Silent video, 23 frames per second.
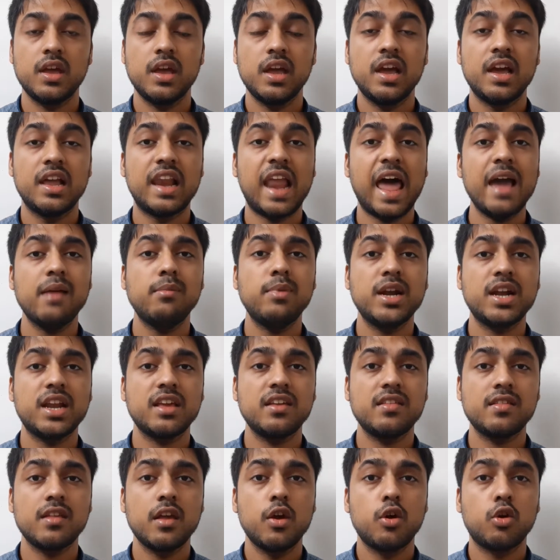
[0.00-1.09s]

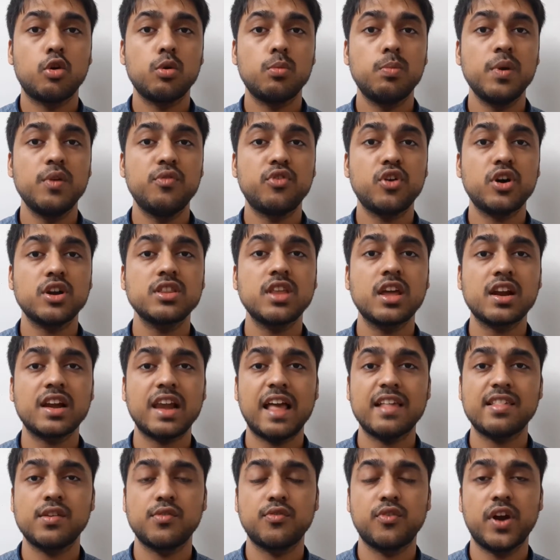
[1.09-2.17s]
Liabilities could be further
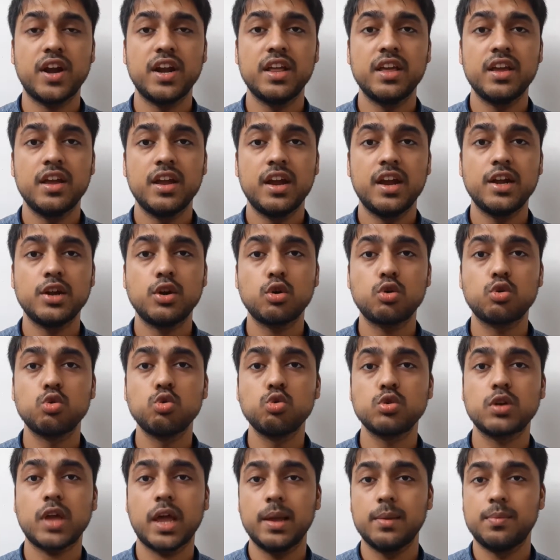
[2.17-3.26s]
classified into two
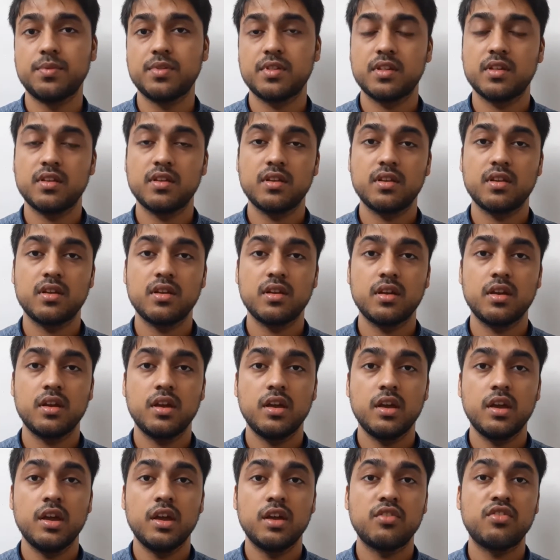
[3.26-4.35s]
types.
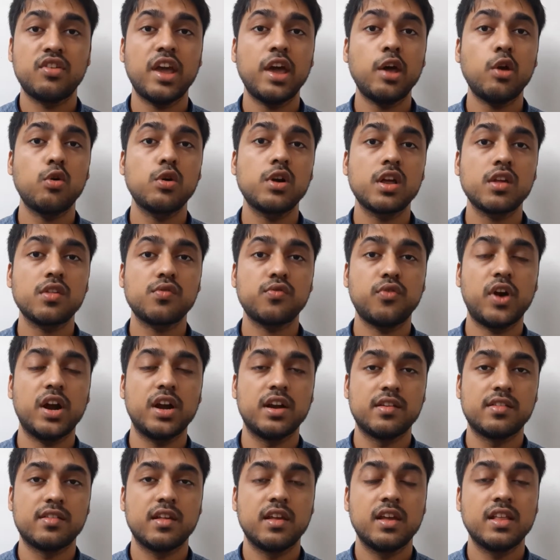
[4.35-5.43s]
Shareholders'
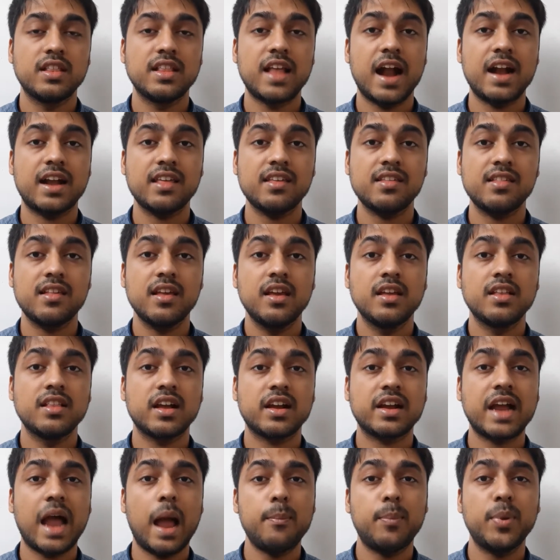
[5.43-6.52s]
funds, that is, the
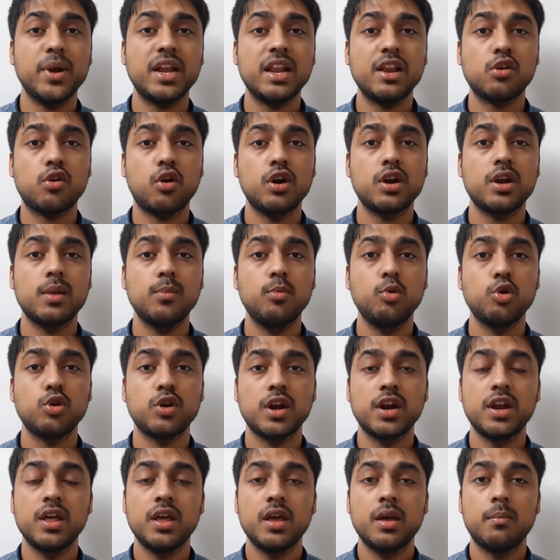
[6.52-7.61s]
capital
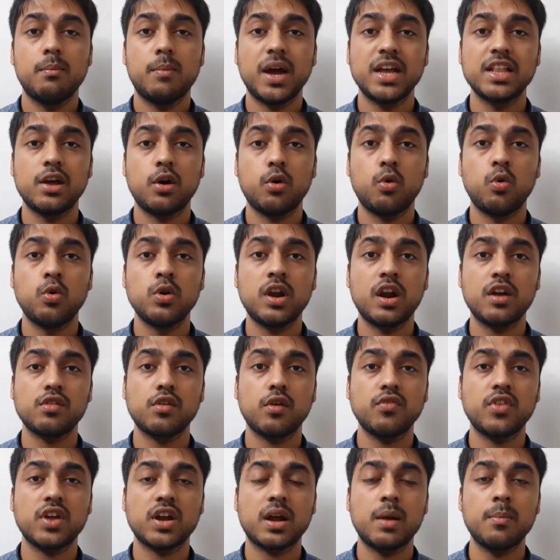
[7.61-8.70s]
contributed by the owners of
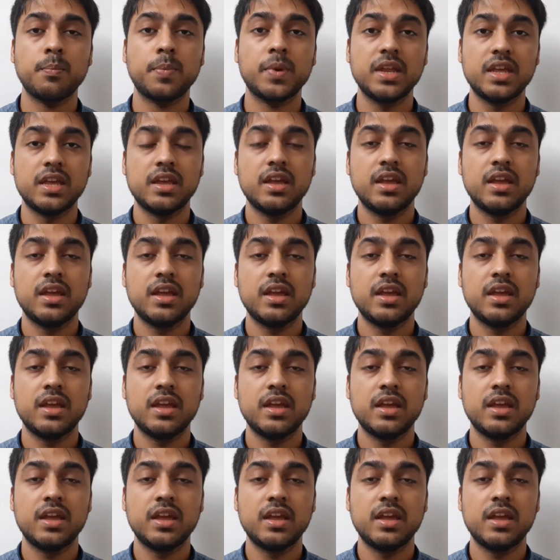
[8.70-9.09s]
the company,